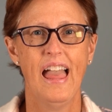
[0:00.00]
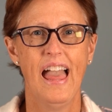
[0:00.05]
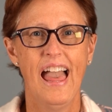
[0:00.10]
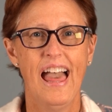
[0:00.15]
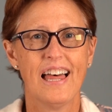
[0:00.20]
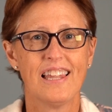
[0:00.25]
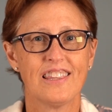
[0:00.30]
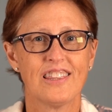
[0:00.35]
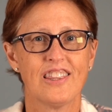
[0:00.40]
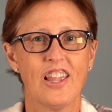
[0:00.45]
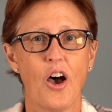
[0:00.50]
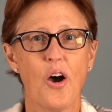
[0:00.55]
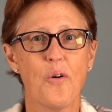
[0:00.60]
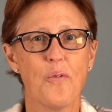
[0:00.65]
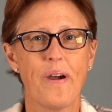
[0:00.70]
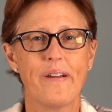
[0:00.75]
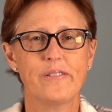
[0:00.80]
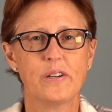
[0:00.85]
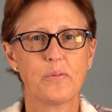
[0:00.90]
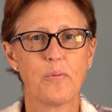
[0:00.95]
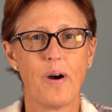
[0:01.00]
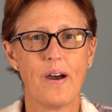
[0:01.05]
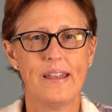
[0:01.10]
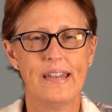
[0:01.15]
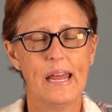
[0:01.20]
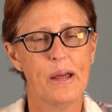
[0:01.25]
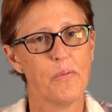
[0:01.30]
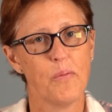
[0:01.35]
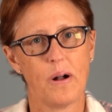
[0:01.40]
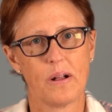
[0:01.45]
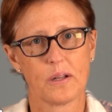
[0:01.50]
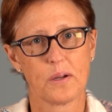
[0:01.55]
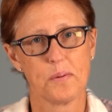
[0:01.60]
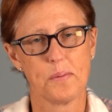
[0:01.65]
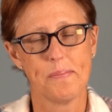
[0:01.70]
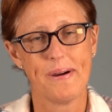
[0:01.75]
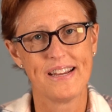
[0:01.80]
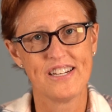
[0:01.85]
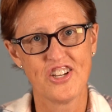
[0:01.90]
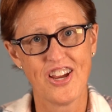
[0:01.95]
Hello everyone and welcome to
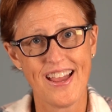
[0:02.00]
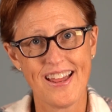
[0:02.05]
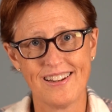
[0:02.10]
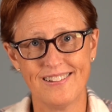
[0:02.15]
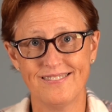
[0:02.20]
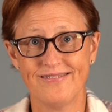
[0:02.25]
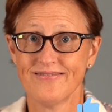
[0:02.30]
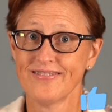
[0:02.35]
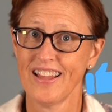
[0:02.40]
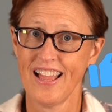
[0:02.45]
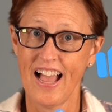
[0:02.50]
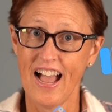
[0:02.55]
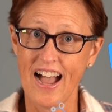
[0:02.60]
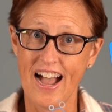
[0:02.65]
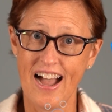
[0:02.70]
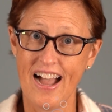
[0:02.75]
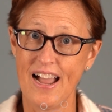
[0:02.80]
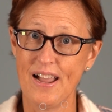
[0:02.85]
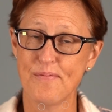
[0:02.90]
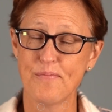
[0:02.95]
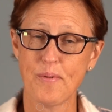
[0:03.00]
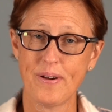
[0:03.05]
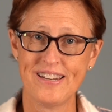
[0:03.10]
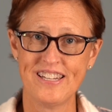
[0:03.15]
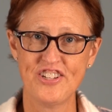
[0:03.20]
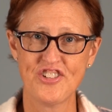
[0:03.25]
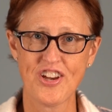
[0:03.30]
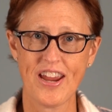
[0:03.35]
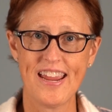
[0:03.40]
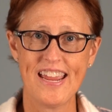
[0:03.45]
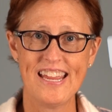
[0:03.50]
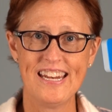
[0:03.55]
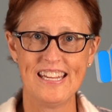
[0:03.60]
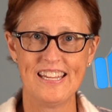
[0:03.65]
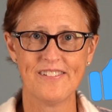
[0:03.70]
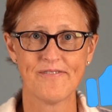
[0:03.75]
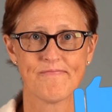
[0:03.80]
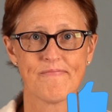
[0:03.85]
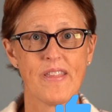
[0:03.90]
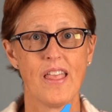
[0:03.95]
my channel. I'm Wendy
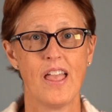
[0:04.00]
Haney.